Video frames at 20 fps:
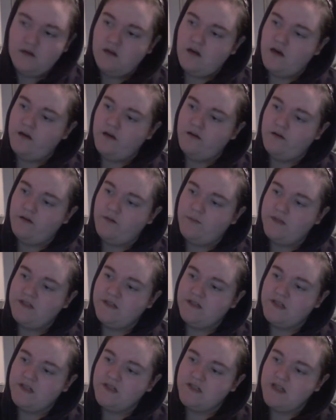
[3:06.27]
It
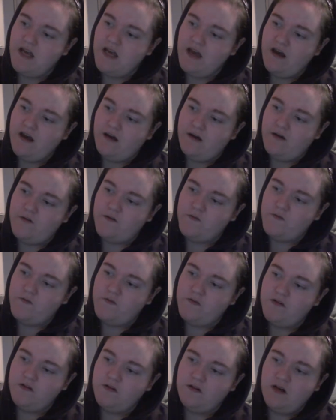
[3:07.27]
does
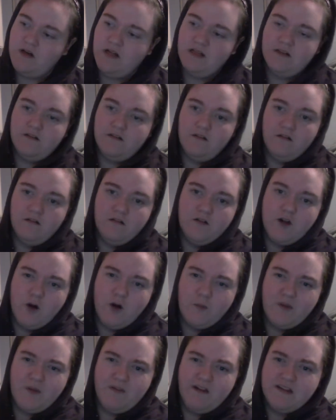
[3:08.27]
have a little
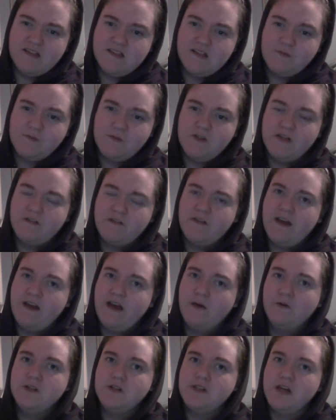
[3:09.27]
copyright symbol down
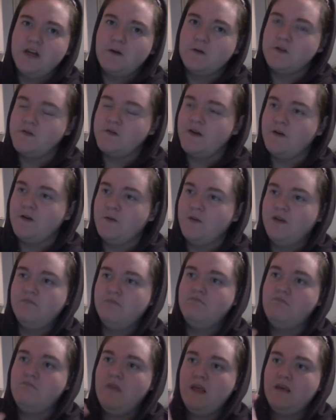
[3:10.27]
there, which I always found a bit
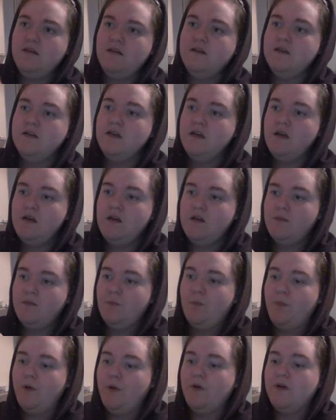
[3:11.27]
meh,
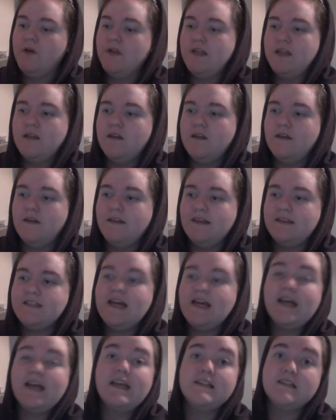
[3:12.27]
but the
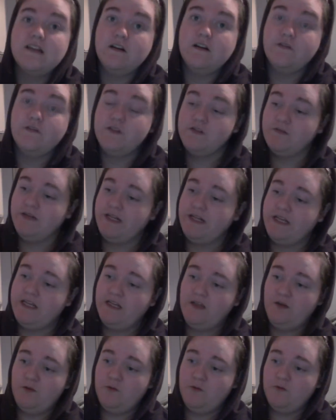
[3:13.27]
deck itself is really
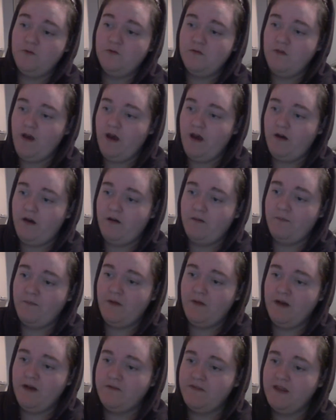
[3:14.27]
cute.
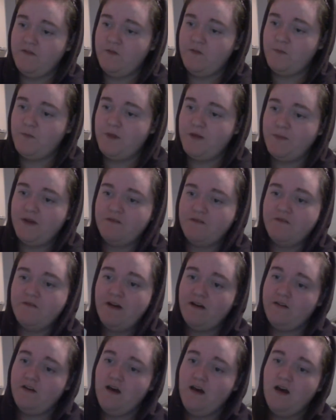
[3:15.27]
I've never been a big fan
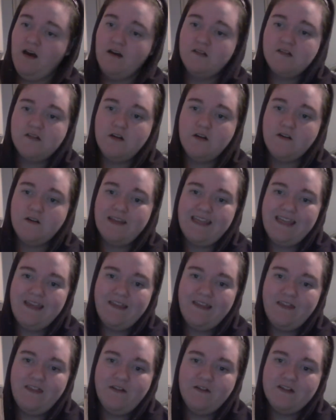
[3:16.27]
of the cardstock either.